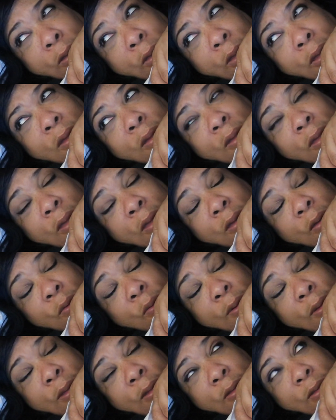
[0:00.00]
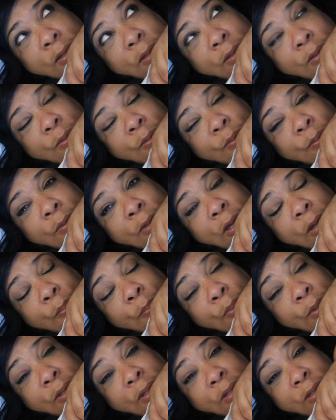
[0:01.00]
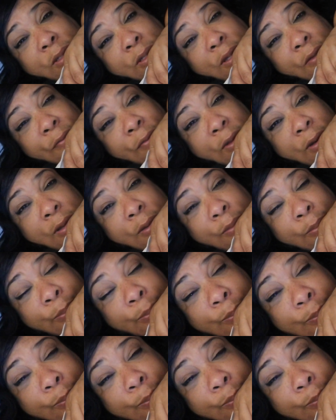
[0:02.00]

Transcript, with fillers: Yeah, it can, Queen. Just gotta put stuff in it.